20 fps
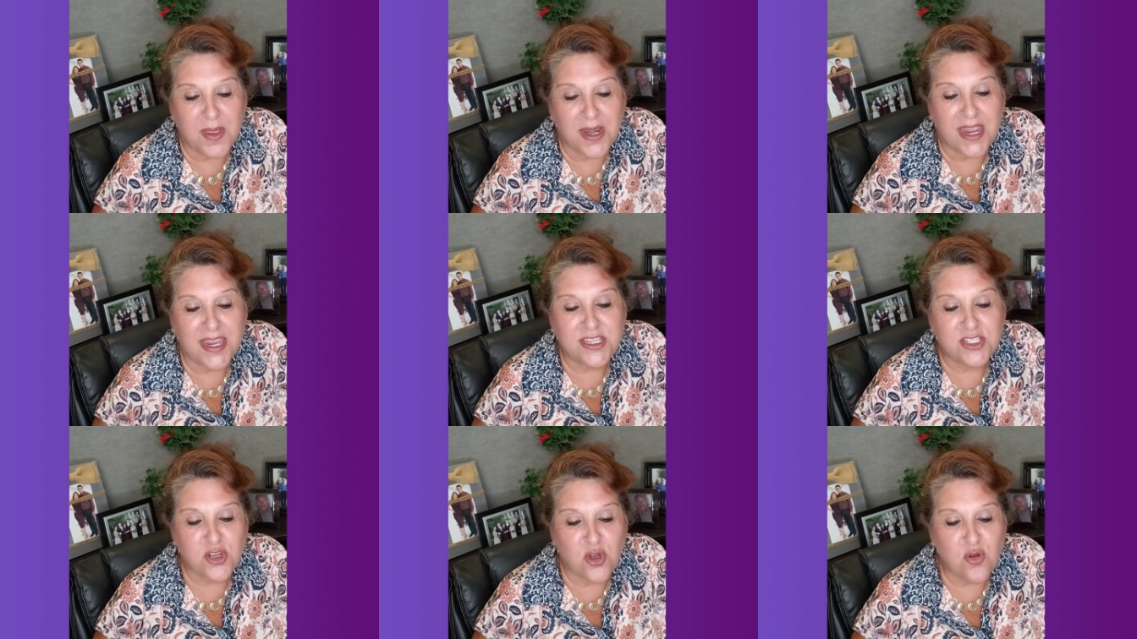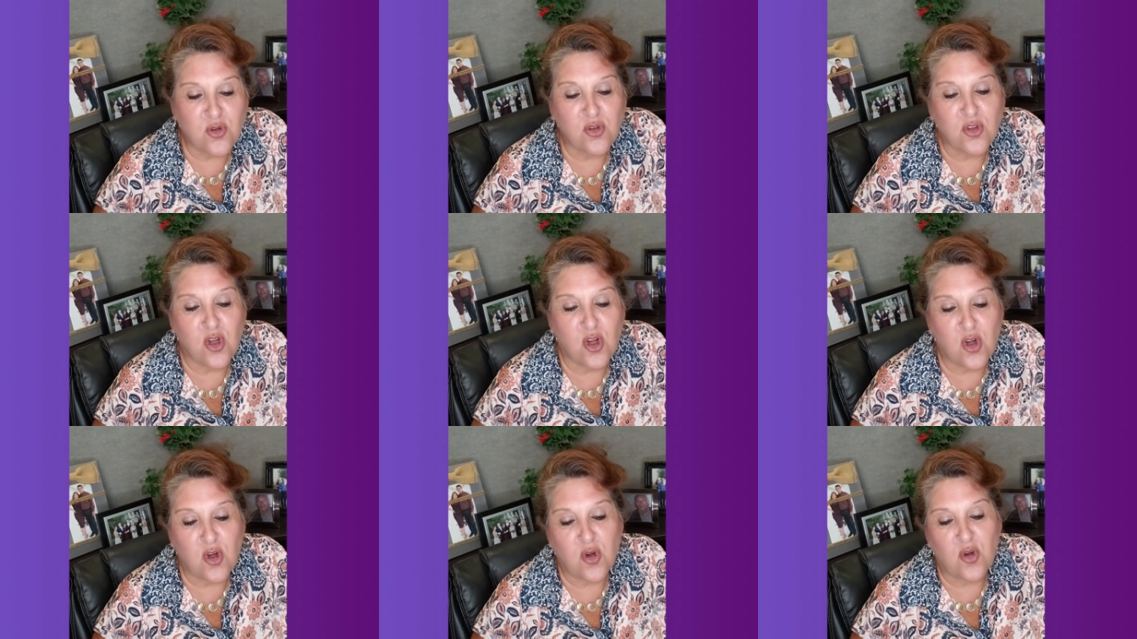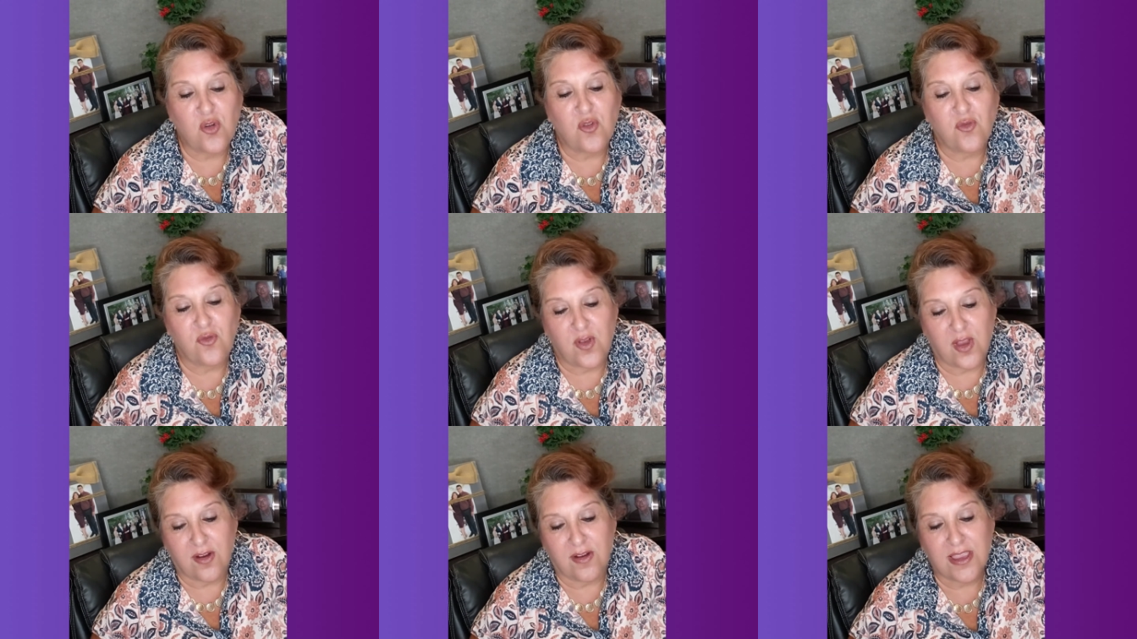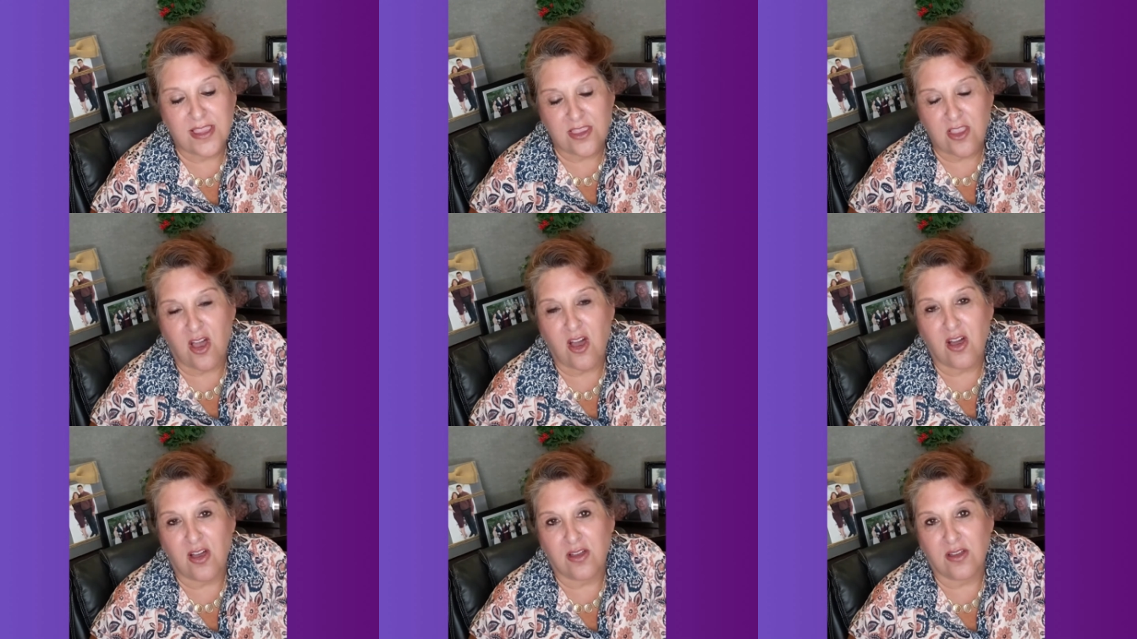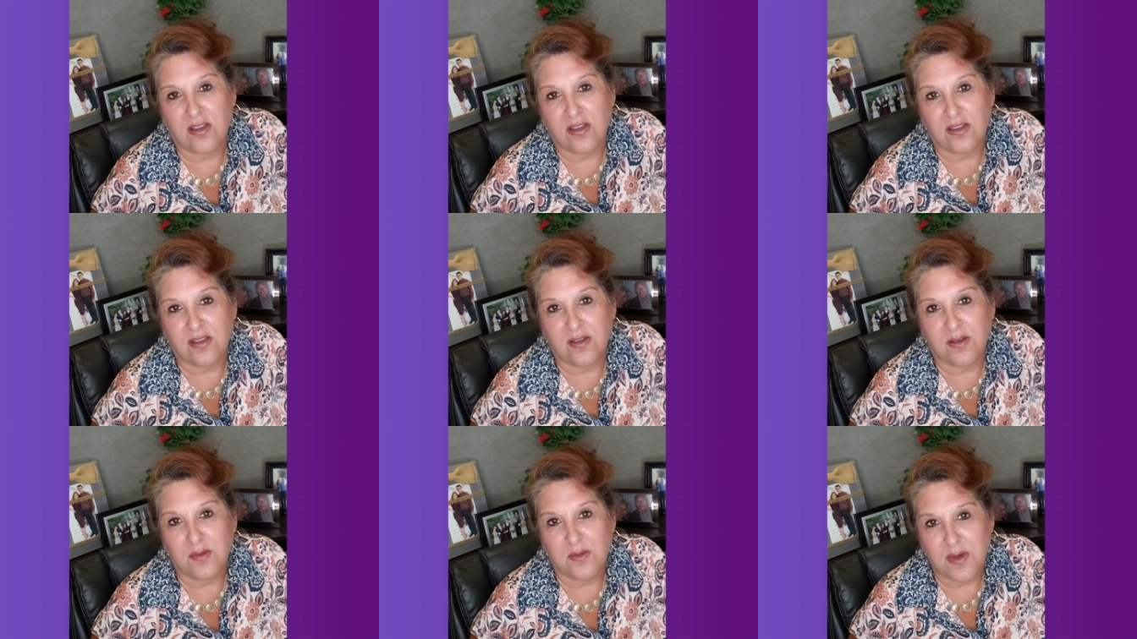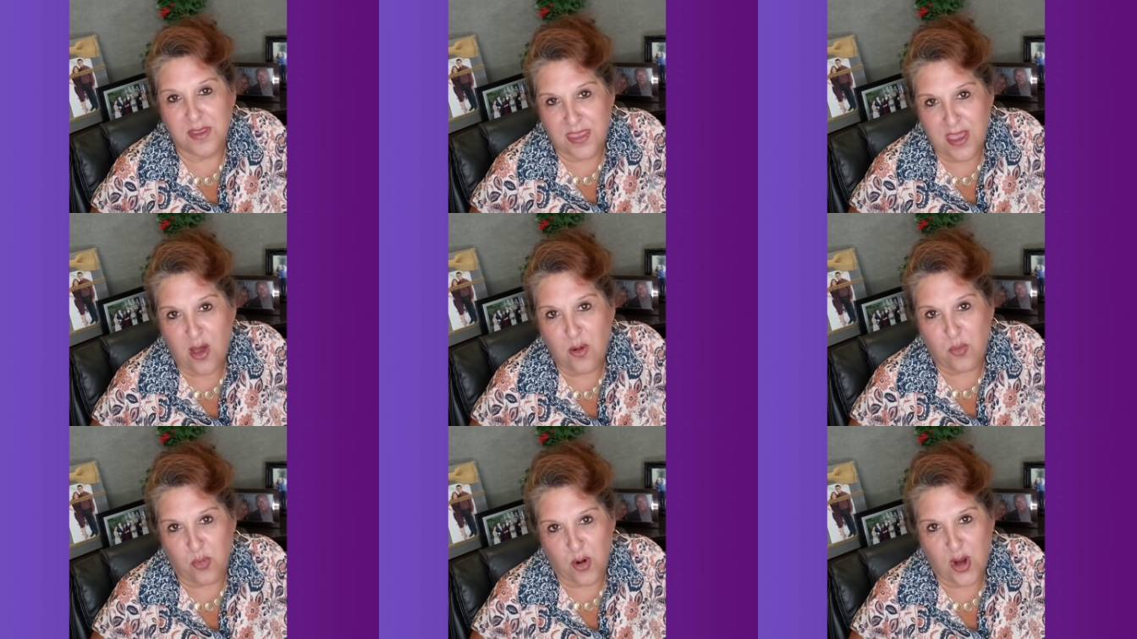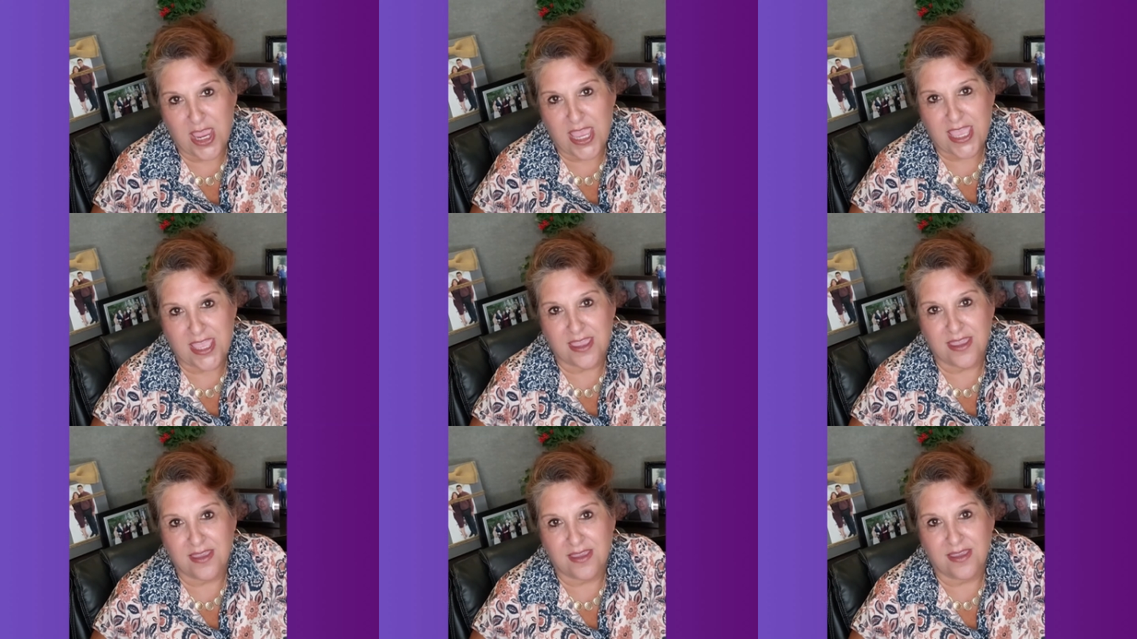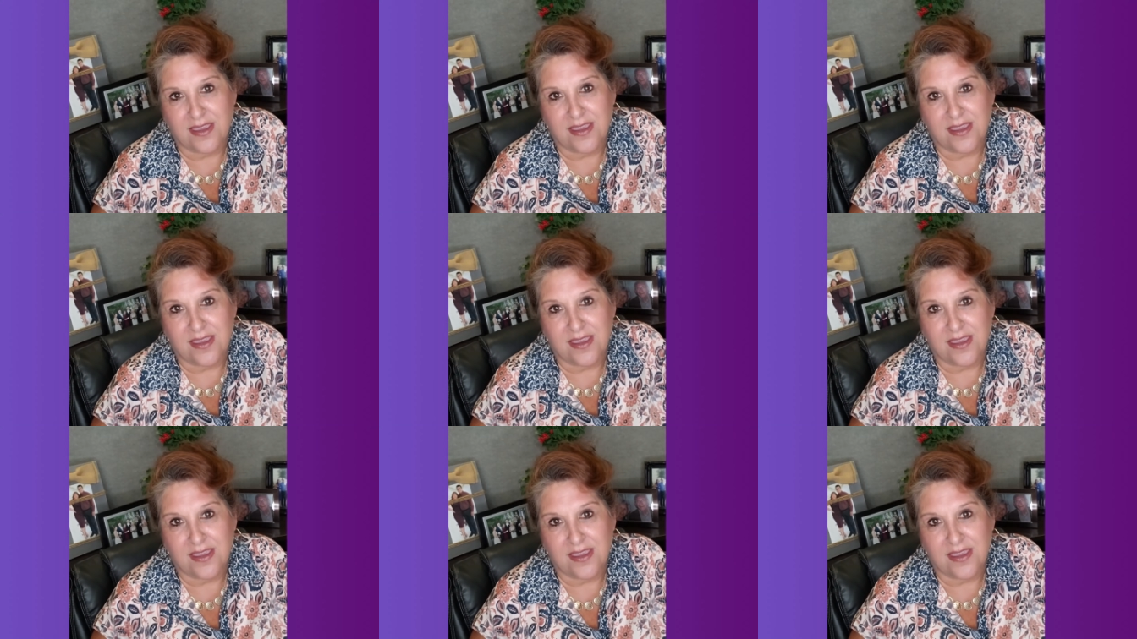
but I don't go very long without praying.